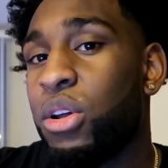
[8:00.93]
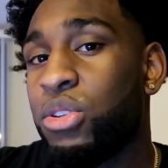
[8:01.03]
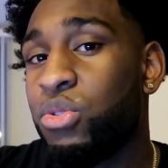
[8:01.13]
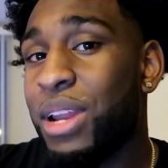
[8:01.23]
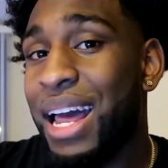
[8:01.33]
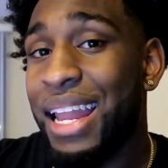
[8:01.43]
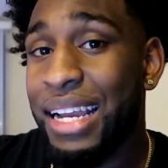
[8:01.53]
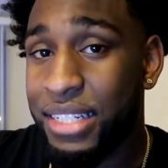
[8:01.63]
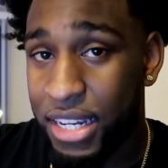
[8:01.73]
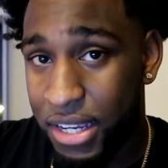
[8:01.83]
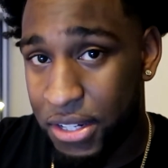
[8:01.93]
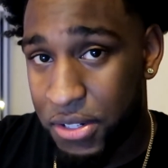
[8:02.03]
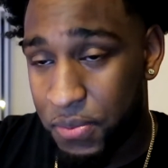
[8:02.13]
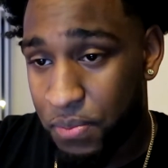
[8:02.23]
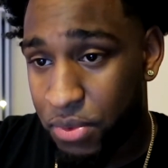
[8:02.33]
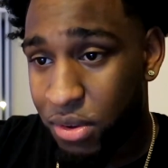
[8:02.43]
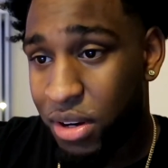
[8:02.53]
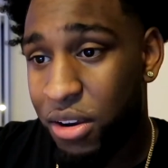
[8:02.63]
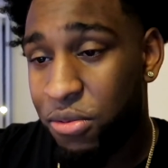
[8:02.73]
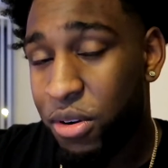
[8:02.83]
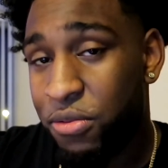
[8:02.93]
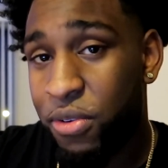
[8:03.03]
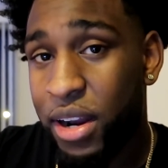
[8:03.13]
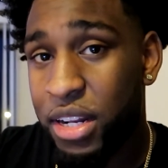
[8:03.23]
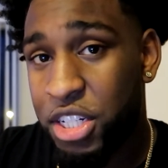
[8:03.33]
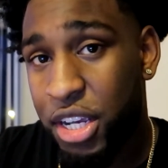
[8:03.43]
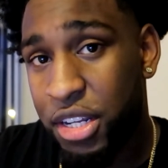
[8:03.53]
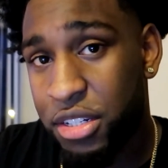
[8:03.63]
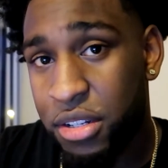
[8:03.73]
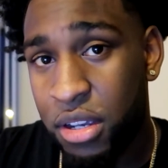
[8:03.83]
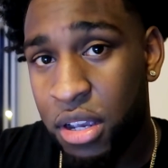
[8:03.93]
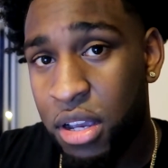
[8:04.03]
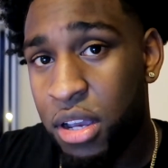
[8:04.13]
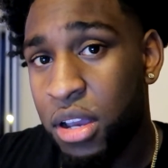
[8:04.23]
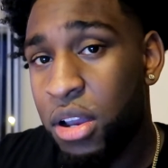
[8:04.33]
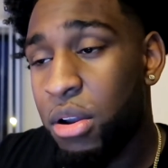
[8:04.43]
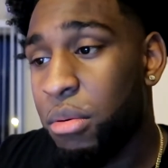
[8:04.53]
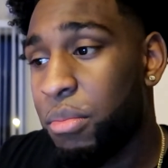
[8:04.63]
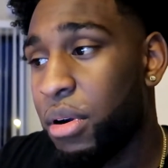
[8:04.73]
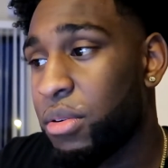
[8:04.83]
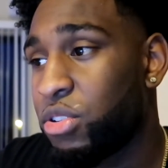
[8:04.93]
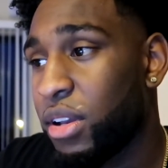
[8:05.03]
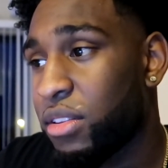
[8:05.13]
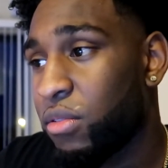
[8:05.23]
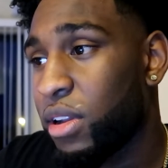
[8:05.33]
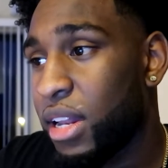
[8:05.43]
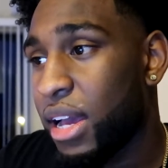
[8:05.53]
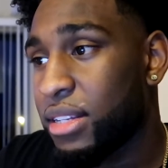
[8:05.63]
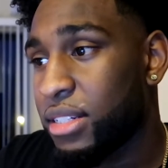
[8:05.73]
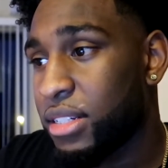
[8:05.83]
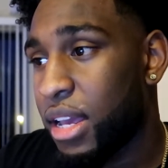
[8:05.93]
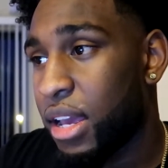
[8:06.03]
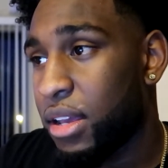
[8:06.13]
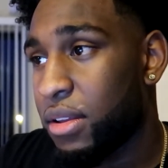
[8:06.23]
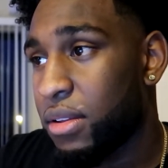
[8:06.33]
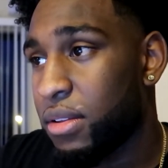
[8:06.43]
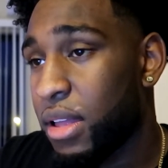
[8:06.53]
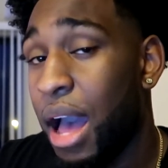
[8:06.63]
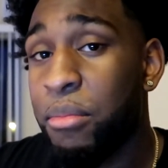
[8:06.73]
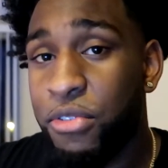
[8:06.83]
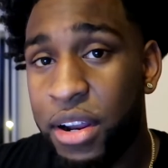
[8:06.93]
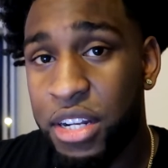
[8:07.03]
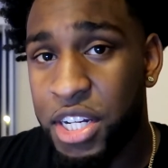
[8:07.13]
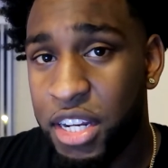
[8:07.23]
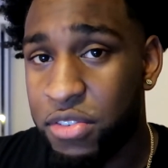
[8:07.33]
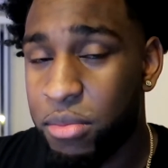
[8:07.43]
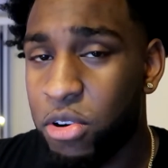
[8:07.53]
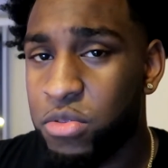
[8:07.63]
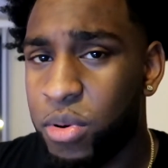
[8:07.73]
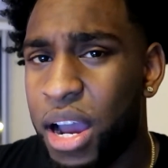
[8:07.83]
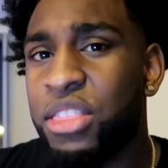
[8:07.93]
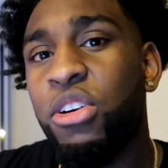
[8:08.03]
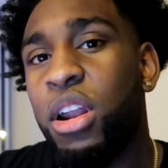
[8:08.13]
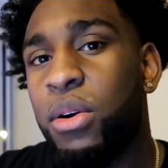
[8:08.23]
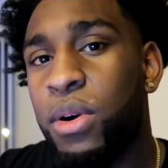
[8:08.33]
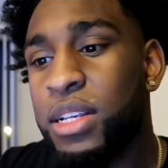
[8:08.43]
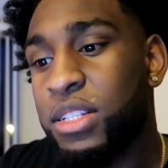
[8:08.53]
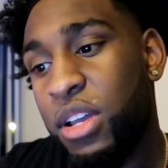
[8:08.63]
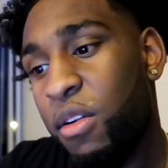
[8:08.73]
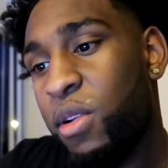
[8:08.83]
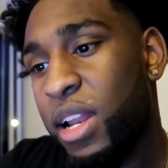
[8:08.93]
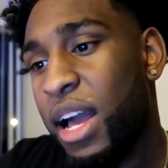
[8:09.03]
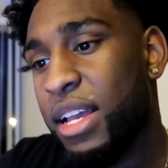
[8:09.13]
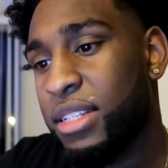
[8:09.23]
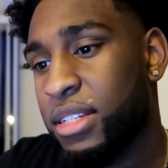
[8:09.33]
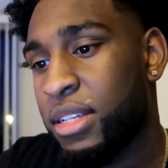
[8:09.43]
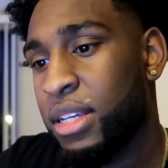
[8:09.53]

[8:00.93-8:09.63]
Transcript: do not like change. Therefore afraid of change. But what you have to realize is that I'm afraid of change for the most part. I thought I was till I realized,